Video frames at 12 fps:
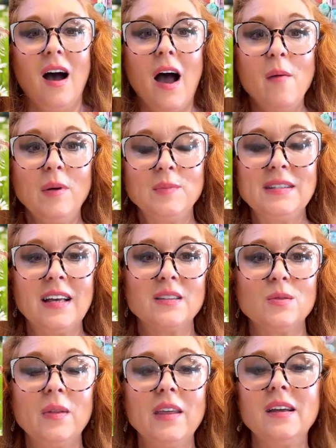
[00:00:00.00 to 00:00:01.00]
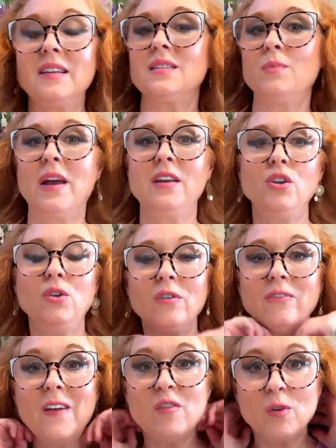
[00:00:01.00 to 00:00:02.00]
I'm obsessed with it. It's my new
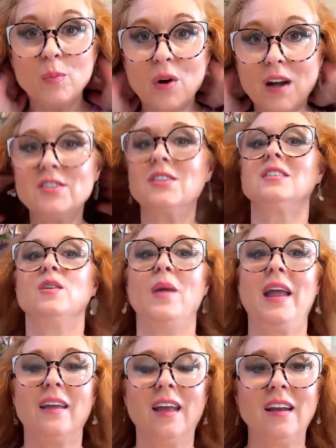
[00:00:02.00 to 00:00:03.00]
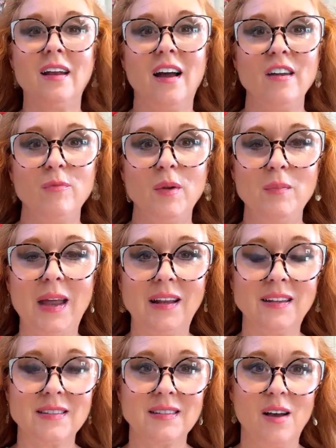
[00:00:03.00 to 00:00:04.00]
favorite project to make, and I've been
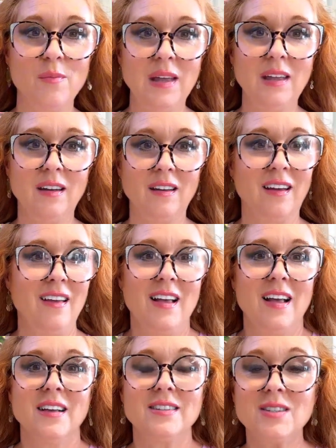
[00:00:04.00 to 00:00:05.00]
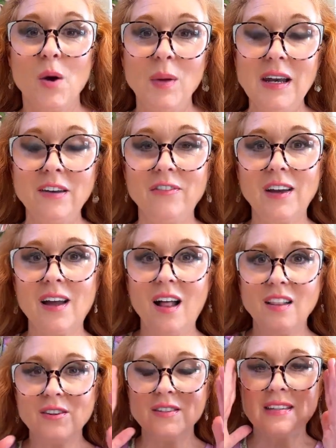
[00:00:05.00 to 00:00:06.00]
making some in so many different
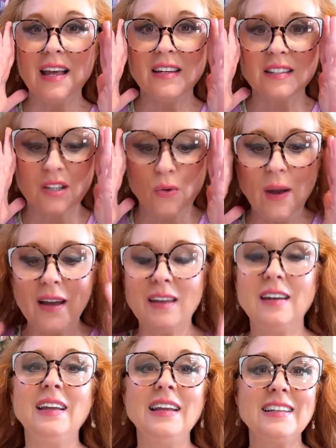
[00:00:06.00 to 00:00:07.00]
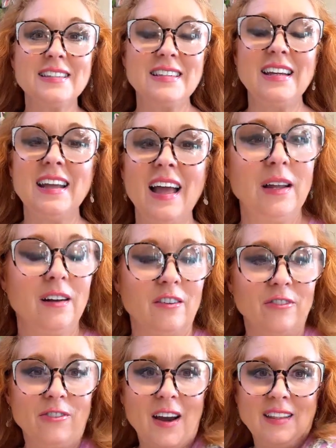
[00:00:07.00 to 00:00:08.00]
colors, and it's quick and easy, beginner
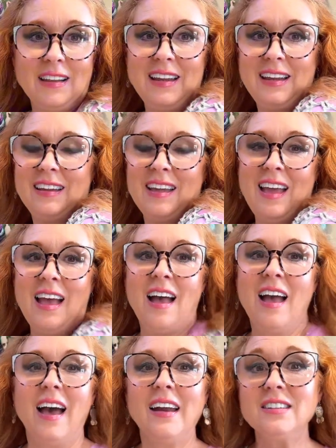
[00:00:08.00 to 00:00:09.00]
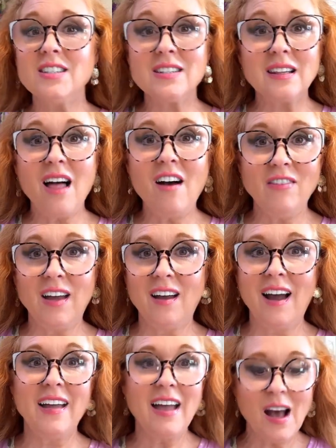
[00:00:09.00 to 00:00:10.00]
friendly, and I just love it.
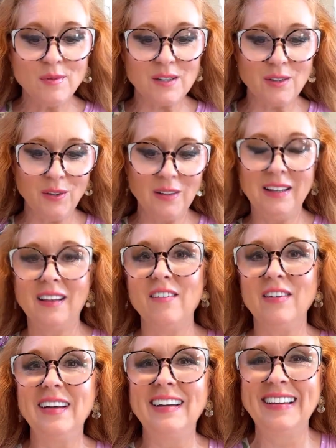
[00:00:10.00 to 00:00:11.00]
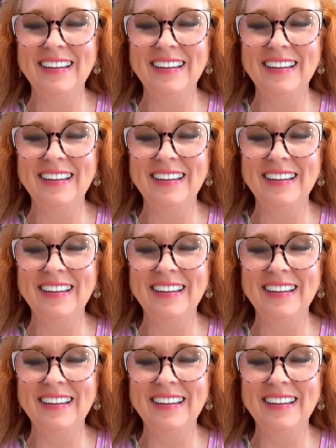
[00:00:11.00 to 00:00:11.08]
I absolutely love it.